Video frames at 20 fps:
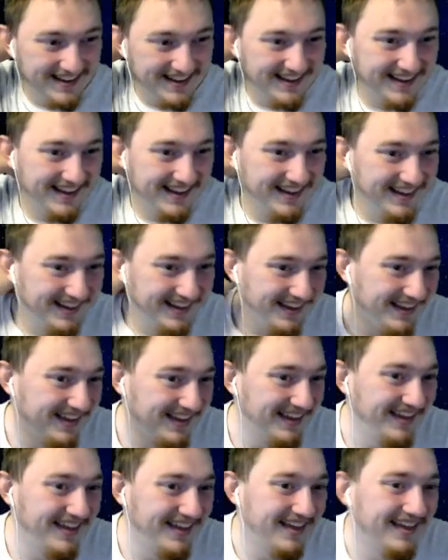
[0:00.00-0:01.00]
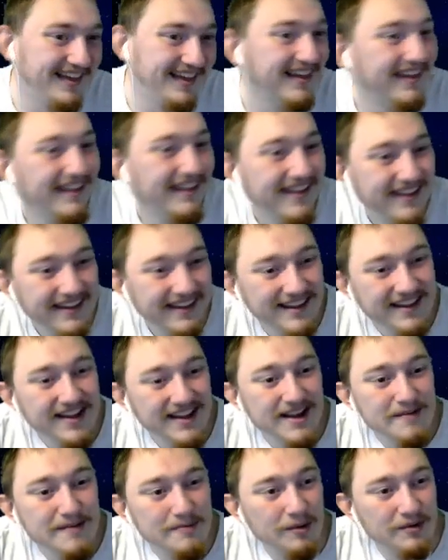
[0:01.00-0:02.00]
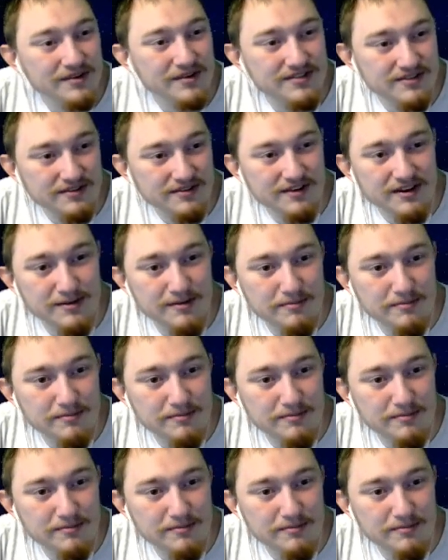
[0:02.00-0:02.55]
But we're still going to